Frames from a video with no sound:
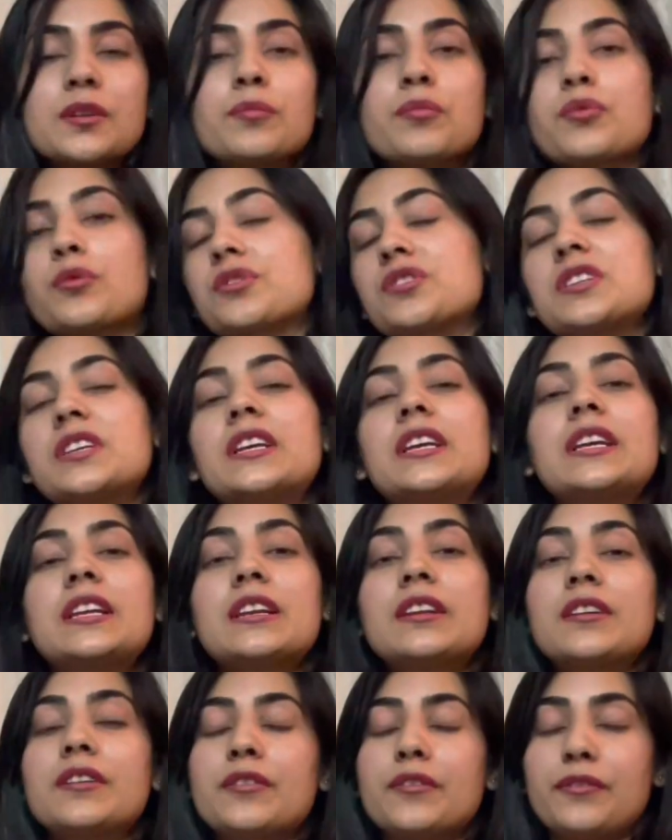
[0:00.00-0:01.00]

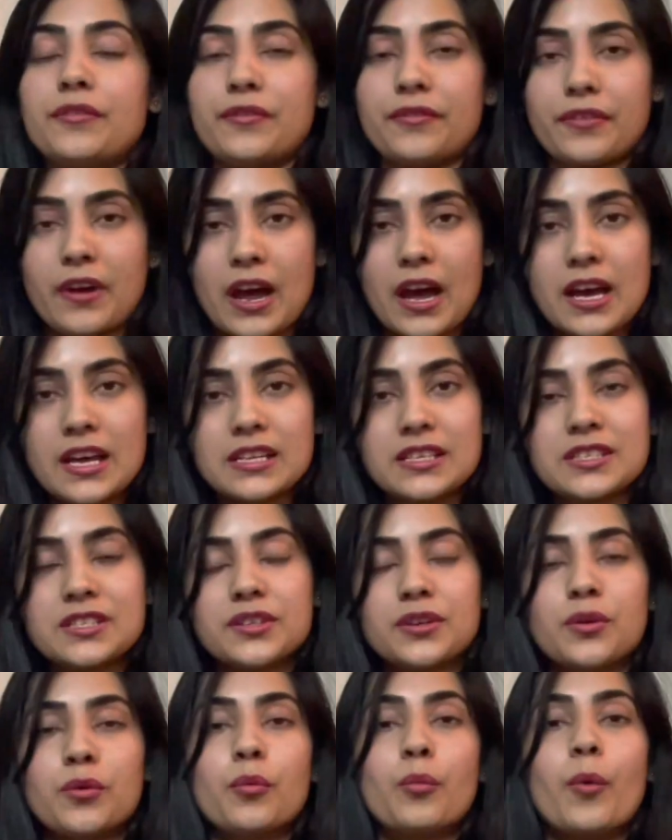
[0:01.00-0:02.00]
protein, fat,
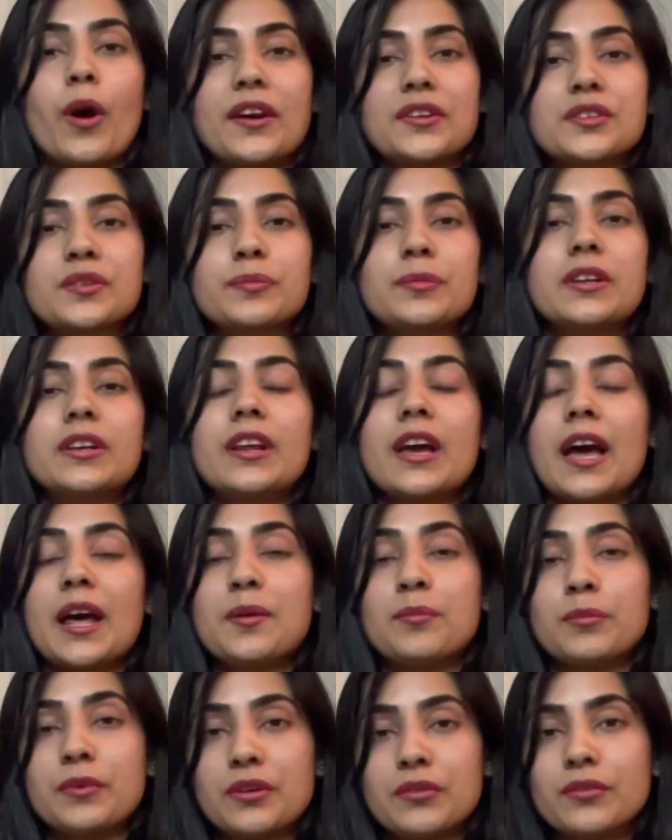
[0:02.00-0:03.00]
vitamin
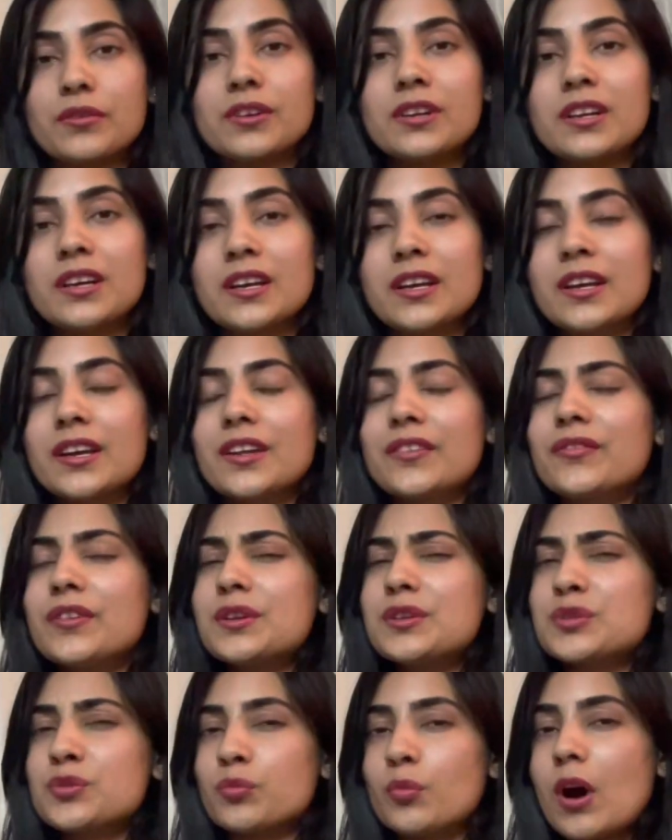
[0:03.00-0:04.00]
and mineral, there
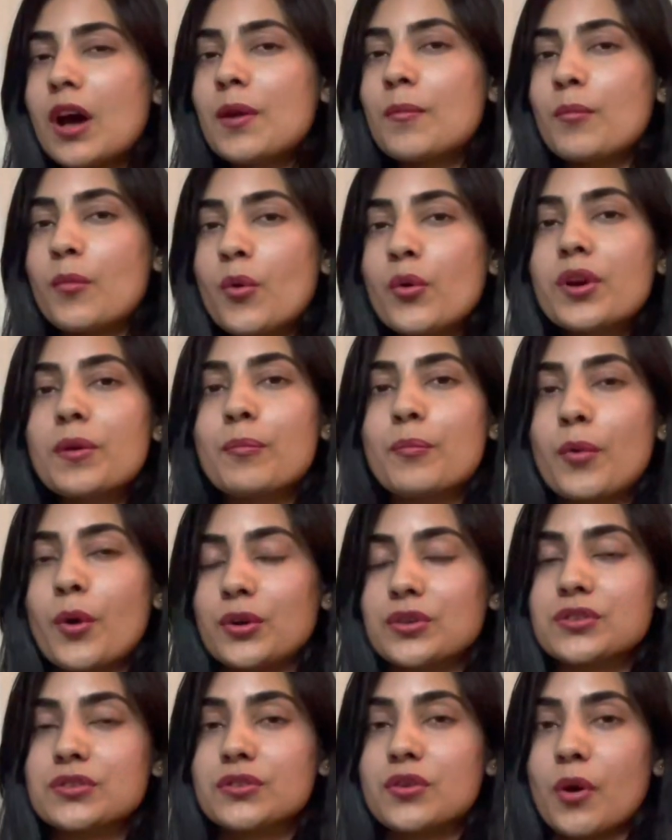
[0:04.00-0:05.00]
is one more
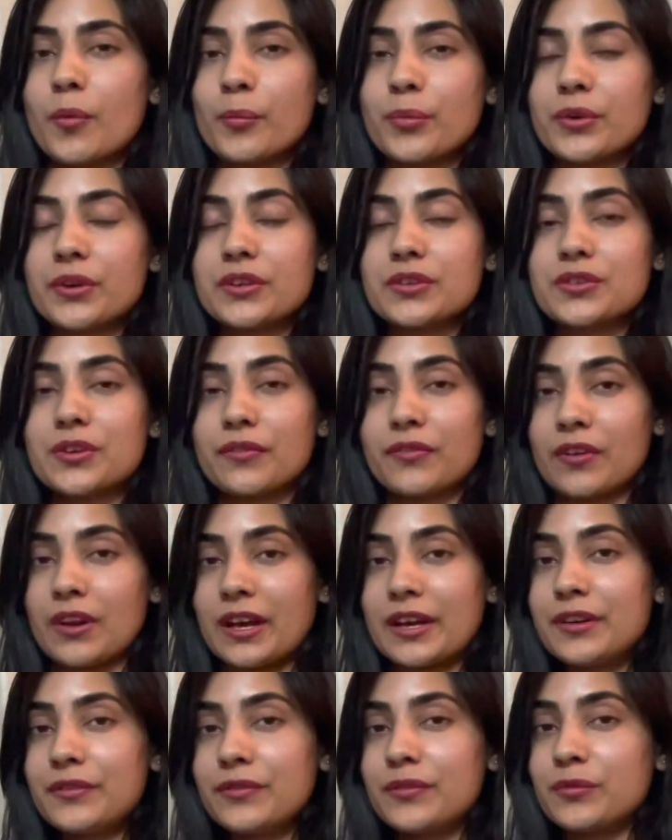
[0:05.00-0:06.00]
important component of
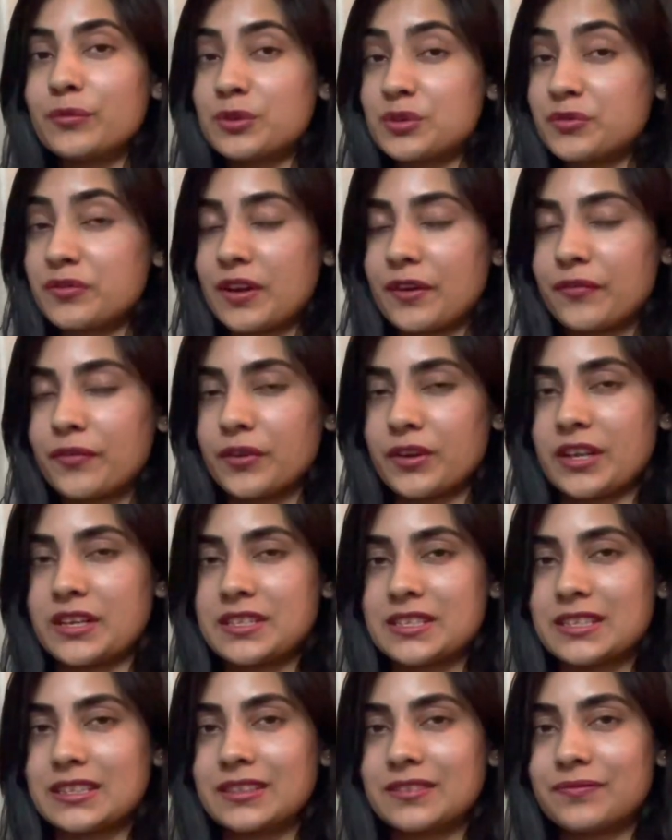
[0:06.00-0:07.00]
life which we are
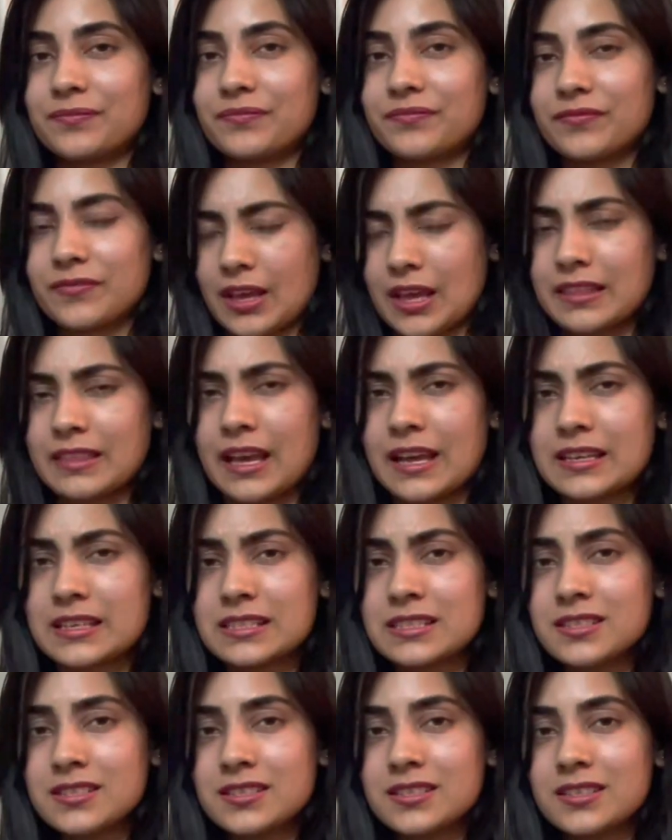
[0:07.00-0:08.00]
forgetting, and that
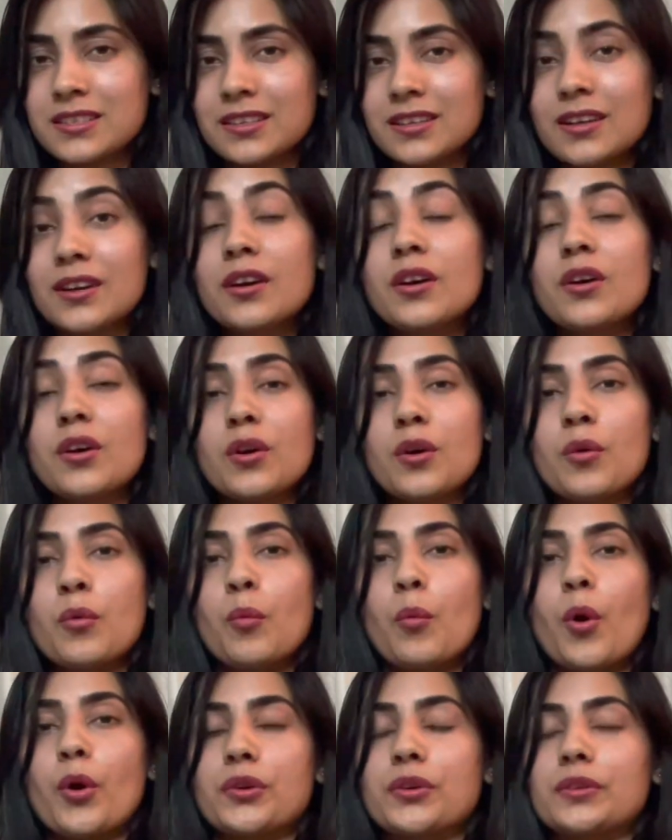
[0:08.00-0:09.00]
is
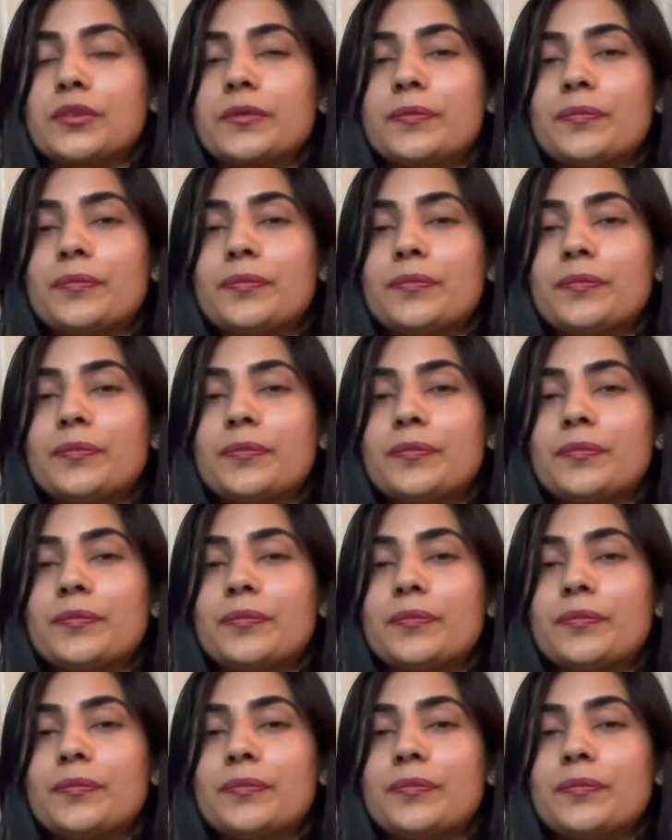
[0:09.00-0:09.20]
water.